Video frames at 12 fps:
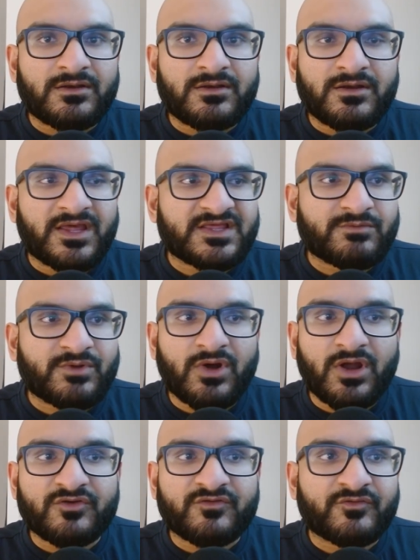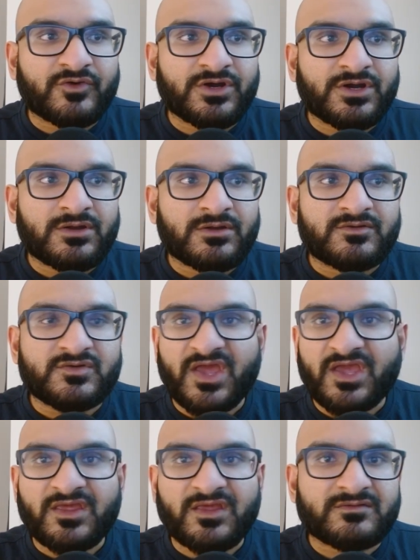has been around for
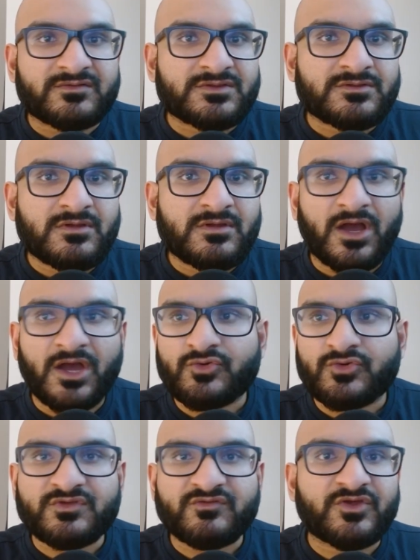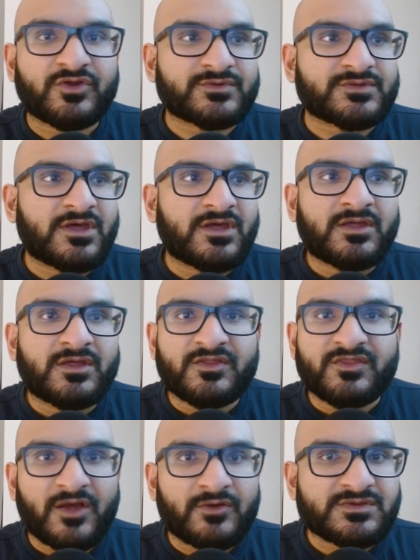decades, hundreds of years,
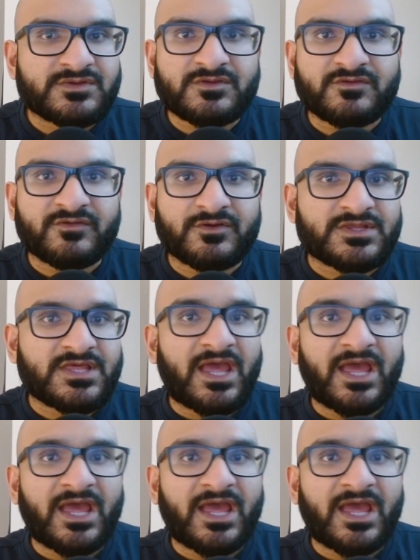thousands of years.